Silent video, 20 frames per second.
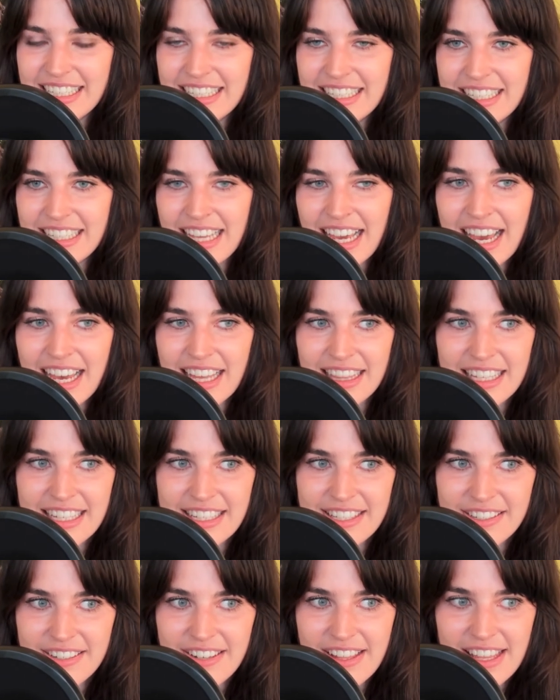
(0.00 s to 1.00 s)
Yeah,
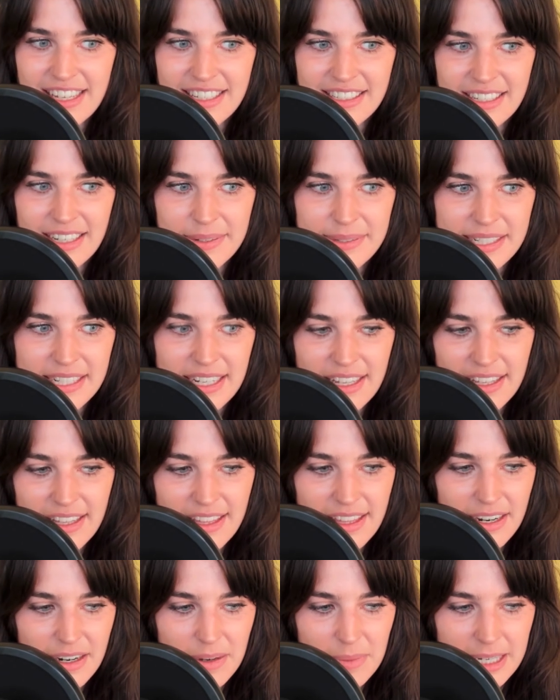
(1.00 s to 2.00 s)
these are things I would tell a
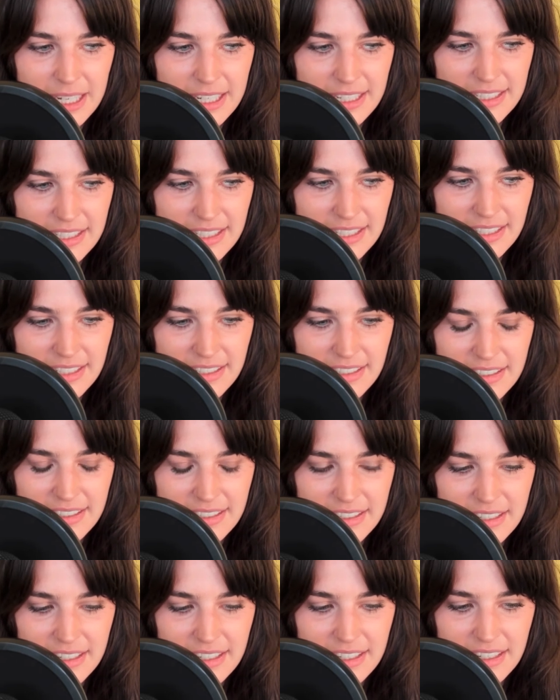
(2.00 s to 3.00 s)
therapist.
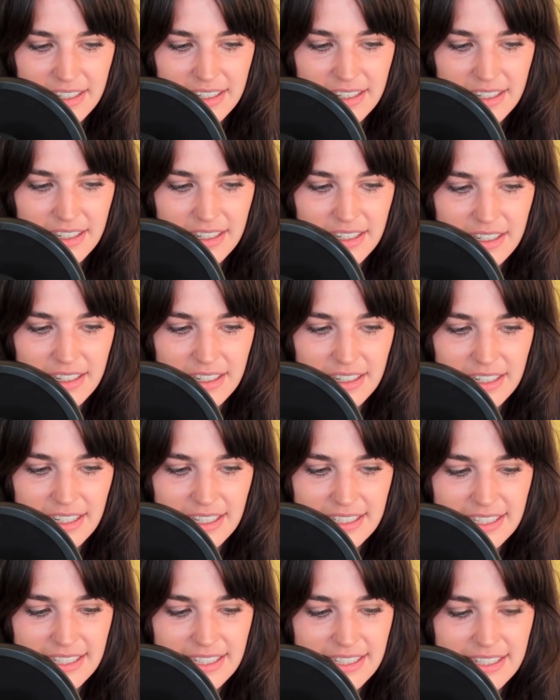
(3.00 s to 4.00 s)

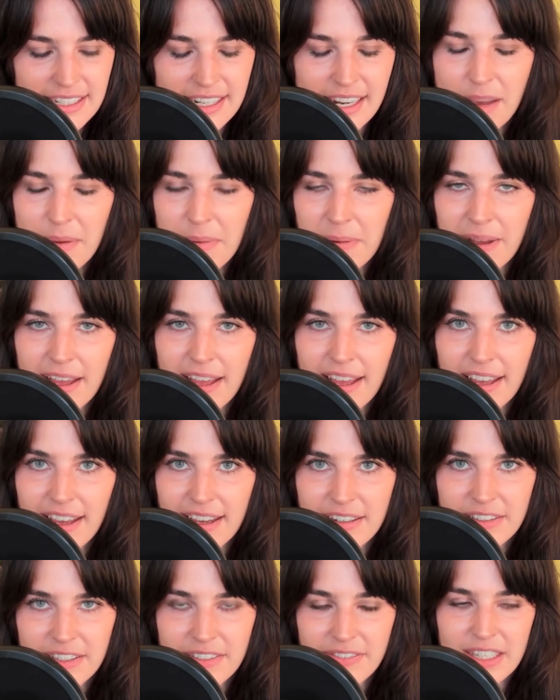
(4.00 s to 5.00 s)
Is this TMI? I
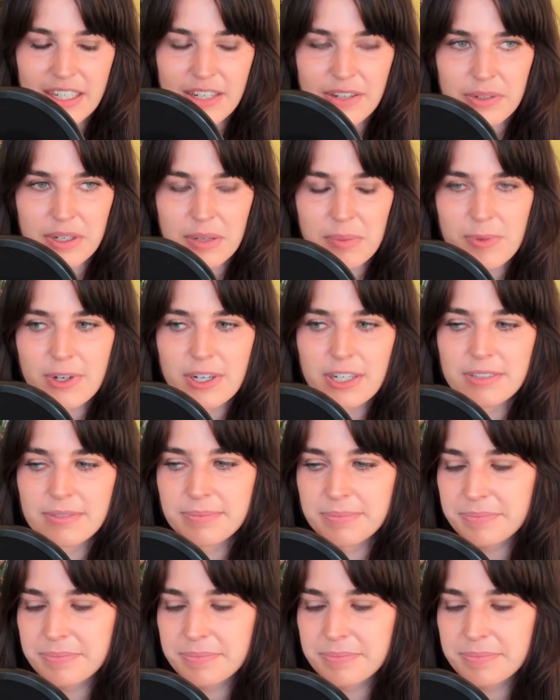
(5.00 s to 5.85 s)
don't even know anymore.